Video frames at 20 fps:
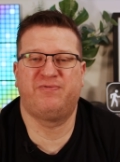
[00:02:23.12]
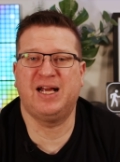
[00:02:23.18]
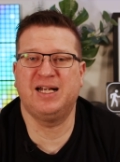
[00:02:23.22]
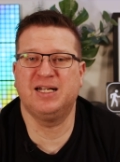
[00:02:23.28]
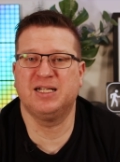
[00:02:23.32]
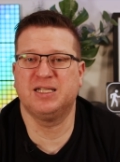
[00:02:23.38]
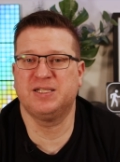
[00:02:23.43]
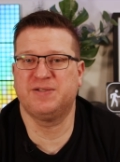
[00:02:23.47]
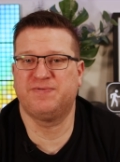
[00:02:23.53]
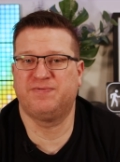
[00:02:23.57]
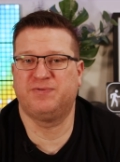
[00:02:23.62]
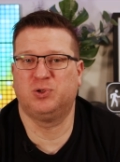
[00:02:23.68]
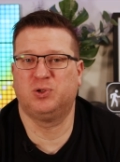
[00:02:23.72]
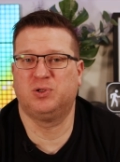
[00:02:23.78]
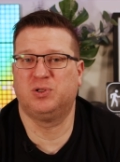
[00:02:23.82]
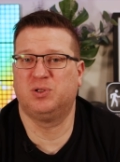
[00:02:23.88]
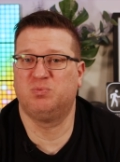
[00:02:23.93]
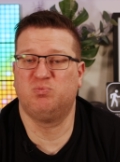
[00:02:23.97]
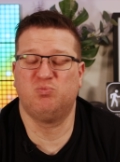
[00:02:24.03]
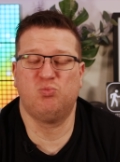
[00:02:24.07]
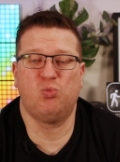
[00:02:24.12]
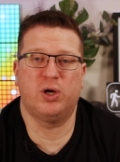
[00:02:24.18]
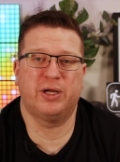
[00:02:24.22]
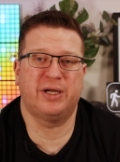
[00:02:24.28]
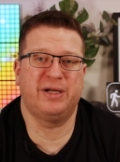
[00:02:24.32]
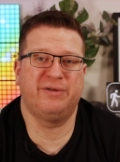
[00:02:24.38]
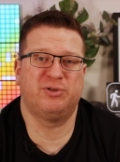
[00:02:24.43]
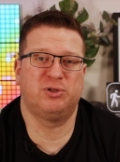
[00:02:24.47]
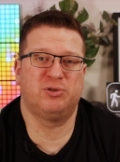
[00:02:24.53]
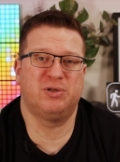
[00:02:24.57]
fails for
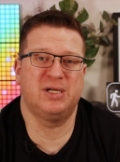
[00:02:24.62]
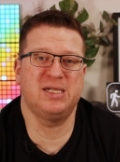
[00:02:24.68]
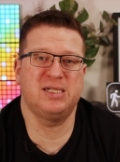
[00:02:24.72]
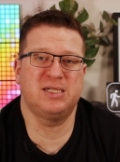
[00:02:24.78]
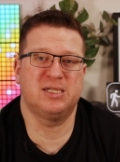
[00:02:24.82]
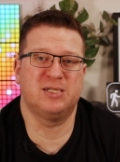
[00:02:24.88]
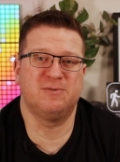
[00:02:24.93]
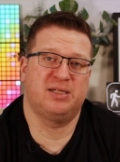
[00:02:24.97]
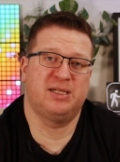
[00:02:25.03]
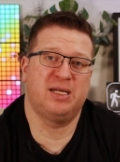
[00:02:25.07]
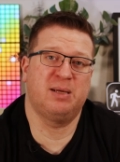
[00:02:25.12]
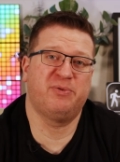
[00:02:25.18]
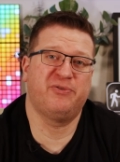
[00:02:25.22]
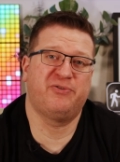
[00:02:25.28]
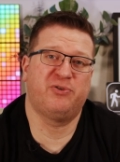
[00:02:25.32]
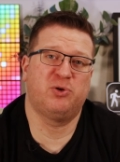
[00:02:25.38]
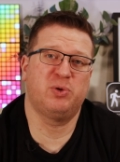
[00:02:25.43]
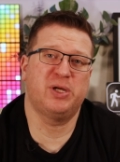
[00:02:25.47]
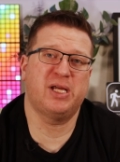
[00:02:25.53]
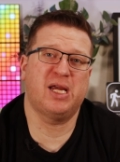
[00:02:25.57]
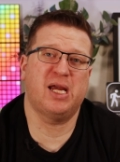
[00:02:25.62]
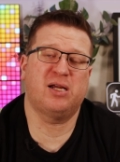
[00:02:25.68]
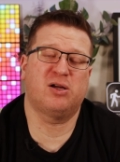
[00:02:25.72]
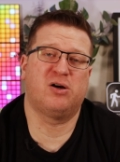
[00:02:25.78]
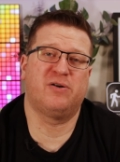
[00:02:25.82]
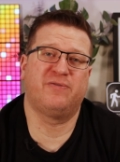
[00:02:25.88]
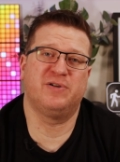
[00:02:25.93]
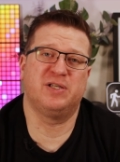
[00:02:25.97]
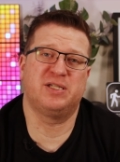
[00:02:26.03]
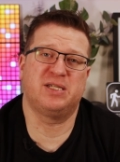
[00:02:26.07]
whatever reason. Now, before we kick
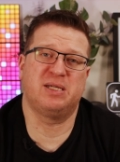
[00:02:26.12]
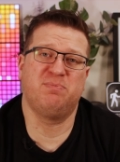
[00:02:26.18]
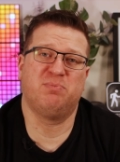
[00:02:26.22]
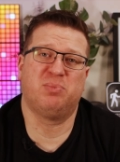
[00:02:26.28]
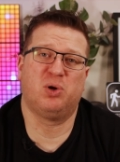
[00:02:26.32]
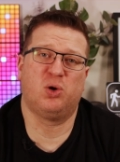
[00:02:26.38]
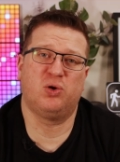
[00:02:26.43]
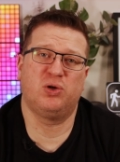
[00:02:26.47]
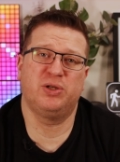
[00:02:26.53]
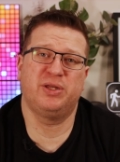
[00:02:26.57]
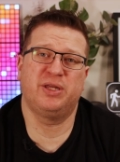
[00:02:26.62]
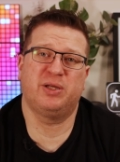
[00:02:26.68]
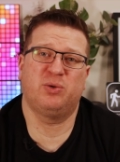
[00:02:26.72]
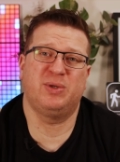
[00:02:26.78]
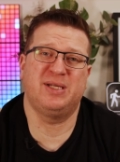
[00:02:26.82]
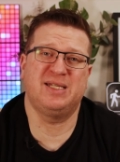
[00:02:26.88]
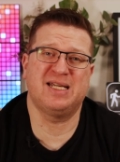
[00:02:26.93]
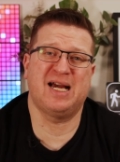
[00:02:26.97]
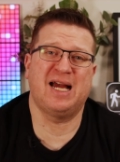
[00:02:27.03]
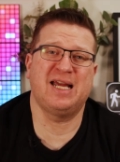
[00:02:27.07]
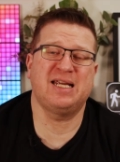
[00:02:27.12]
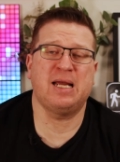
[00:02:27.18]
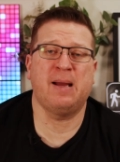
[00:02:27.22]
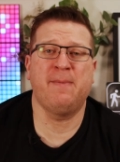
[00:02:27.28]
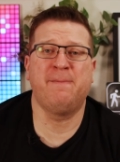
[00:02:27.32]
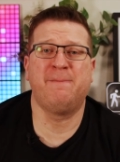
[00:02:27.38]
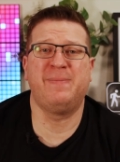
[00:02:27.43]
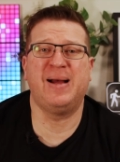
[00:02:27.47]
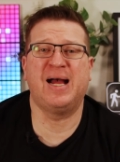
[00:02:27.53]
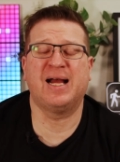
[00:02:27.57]
off, it's important that we take a
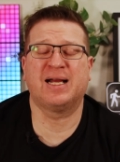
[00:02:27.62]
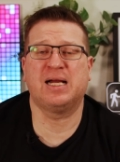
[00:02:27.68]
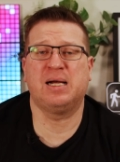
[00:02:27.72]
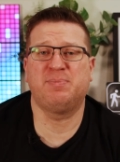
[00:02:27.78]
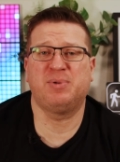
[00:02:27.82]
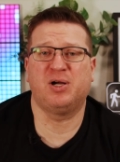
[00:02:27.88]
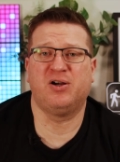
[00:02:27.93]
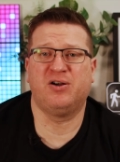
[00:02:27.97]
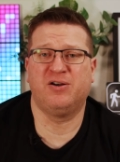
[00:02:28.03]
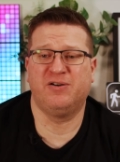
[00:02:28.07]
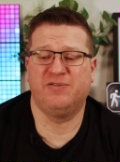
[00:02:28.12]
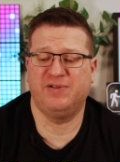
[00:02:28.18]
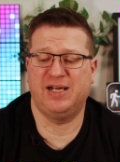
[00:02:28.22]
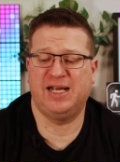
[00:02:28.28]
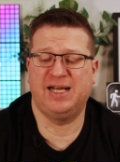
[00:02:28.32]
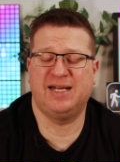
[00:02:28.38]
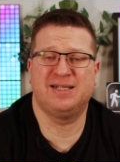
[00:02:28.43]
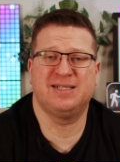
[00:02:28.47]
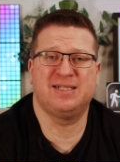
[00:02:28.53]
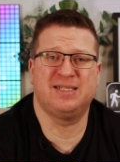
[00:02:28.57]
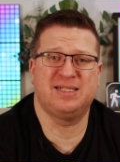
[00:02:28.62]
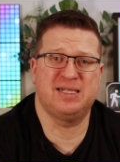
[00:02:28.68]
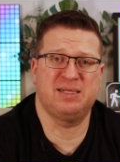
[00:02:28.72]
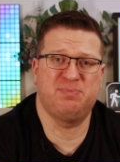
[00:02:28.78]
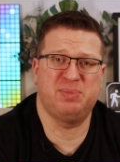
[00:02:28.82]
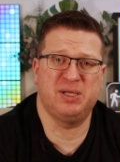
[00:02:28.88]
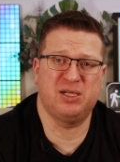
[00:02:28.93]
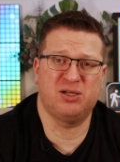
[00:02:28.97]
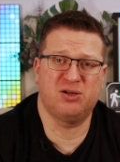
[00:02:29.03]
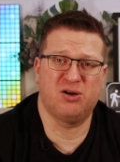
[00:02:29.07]
backup of our
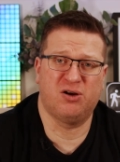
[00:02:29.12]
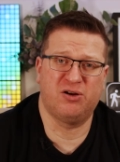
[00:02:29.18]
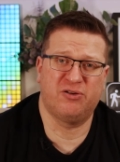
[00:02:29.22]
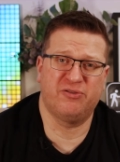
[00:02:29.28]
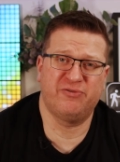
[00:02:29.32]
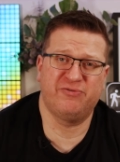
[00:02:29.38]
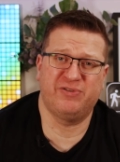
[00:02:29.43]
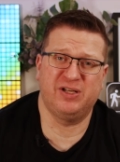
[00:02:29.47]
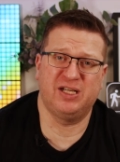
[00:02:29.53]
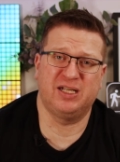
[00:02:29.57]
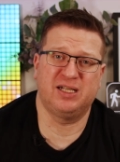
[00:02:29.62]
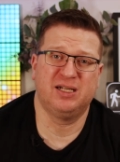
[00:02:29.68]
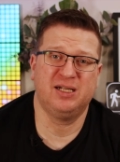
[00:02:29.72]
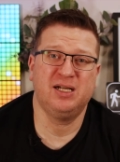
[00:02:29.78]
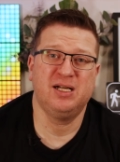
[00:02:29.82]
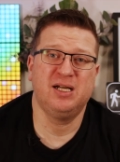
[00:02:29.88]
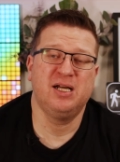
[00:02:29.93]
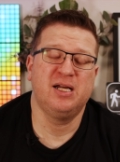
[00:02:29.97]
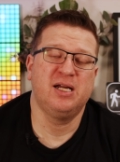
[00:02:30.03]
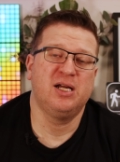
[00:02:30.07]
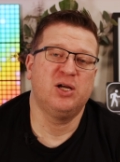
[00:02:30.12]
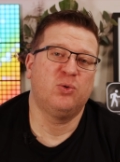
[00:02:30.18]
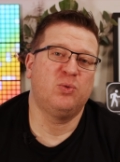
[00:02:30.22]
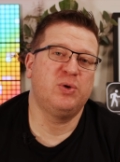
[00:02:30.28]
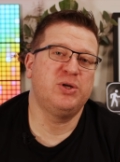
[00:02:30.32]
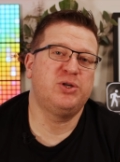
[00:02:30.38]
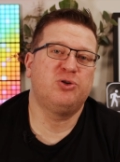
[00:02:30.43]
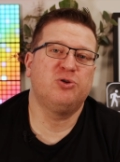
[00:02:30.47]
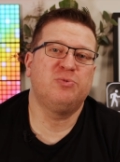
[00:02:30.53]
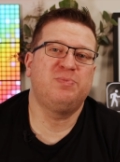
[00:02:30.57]
Zigbee config.
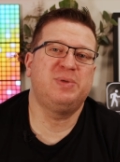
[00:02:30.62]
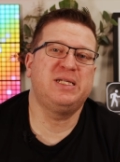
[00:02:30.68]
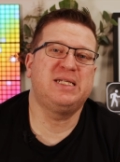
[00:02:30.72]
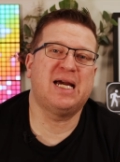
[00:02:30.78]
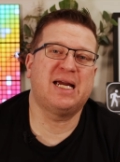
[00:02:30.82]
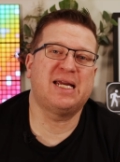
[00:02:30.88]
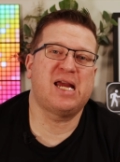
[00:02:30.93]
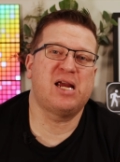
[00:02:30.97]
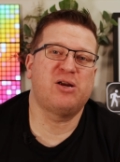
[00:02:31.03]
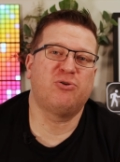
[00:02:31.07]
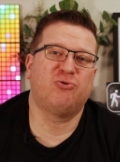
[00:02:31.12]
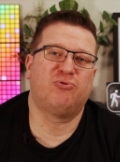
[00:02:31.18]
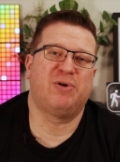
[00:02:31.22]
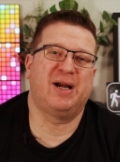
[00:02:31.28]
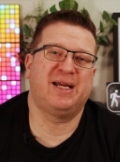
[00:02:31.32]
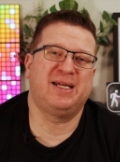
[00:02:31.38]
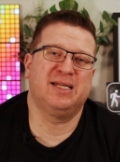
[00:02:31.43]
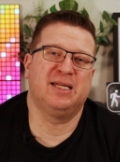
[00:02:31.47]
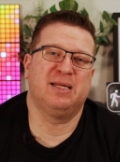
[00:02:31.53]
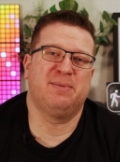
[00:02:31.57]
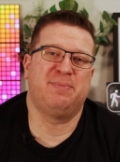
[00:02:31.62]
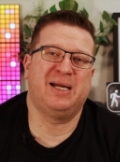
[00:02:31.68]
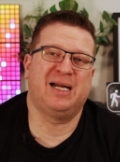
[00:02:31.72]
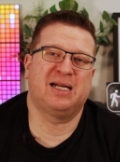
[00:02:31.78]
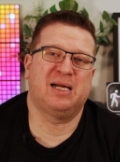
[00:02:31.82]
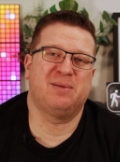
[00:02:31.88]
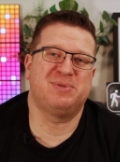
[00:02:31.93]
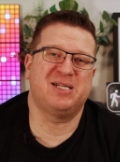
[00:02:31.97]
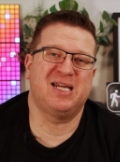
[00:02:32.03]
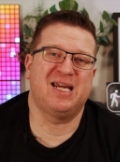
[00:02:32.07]
We should be taking regular
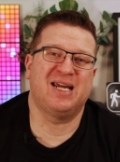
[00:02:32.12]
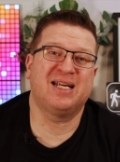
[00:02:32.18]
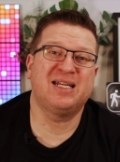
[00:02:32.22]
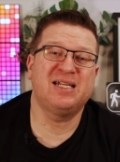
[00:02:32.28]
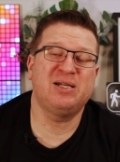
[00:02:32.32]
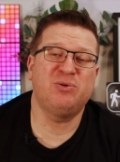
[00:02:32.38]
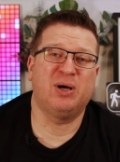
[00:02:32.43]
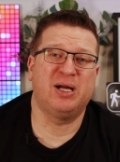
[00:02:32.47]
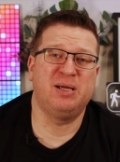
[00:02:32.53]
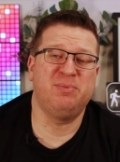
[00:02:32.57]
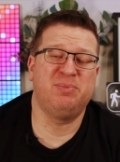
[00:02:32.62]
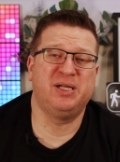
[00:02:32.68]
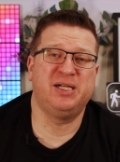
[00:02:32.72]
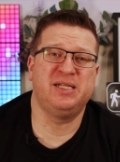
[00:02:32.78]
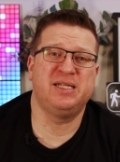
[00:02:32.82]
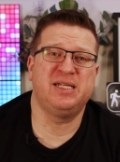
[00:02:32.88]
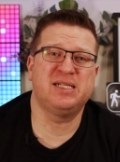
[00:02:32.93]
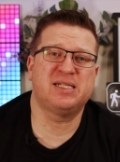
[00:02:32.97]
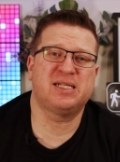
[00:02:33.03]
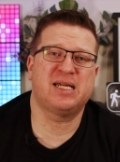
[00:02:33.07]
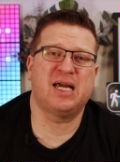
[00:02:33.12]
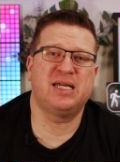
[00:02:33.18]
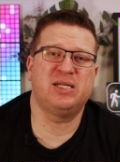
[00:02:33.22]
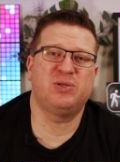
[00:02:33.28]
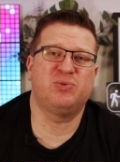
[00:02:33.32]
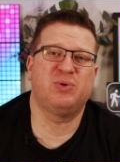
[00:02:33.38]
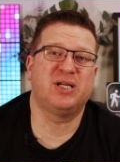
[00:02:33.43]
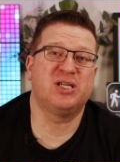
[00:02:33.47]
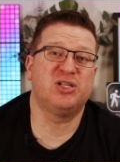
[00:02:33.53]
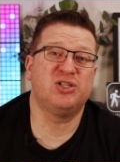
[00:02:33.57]
backups anyway, but in this
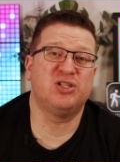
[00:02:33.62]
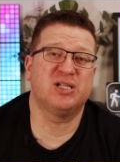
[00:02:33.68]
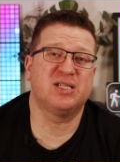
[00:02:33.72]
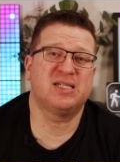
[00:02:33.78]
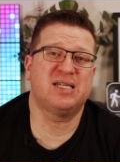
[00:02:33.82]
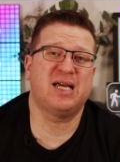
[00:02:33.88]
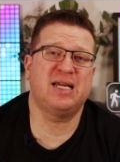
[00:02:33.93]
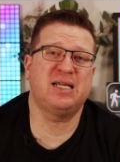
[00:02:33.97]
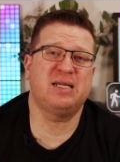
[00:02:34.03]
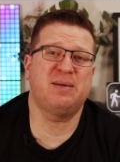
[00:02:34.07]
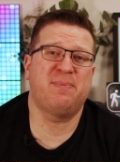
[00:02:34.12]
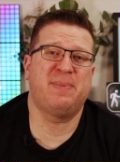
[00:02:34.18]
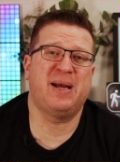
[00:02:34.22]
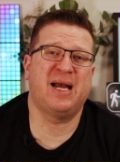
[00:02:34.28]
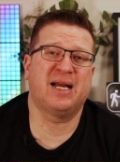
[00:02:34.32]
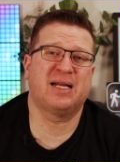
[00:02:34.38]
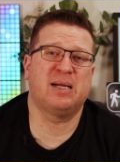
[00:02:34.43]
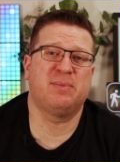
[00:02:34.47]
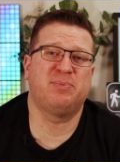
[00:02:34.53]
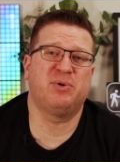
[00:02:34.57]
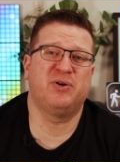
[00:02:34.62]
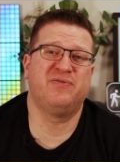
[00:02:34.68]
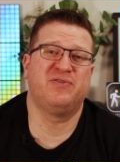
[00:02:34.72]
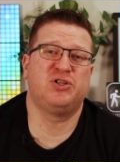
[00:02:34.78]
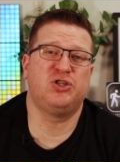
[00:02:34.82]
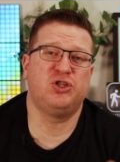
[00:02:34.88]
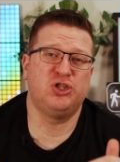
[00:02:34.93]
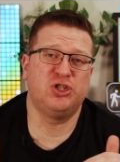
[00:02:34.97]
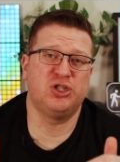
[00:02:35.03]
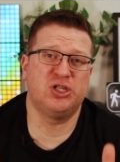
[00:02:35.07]
case, we can just take a backup of
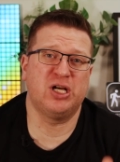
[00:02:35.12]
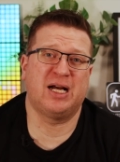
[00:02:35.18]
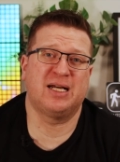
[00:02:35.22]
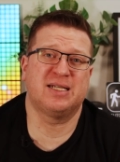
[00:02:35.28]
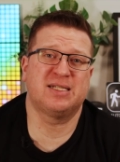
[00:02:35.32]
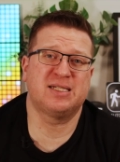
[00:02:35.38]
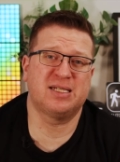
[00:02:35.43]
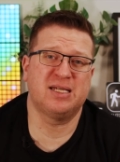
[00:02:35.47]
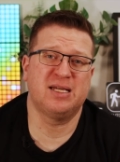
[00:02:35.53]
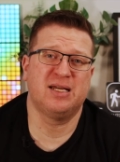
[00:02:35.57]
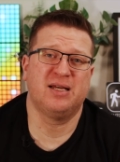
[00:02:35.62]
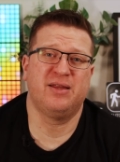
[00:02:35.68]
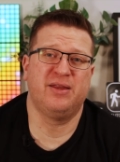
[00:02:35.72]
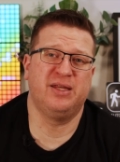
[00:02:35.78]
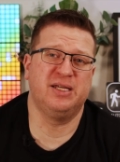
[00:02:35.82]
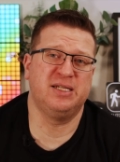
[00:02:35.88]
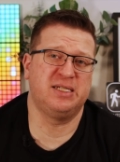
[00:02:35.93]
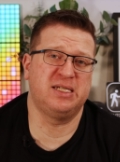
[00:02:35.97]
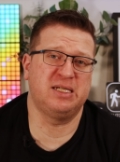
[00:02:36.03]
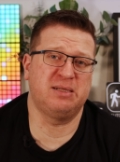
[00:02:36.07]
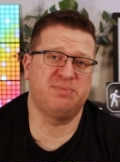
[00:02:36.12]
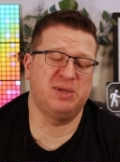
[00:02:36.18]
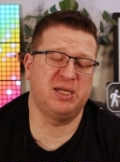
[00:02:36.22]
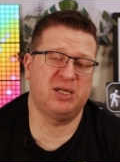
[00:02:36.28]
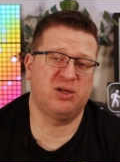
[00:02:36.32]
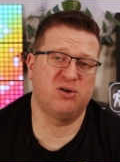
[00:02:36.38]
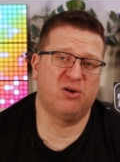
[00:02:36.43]
just the Zigbee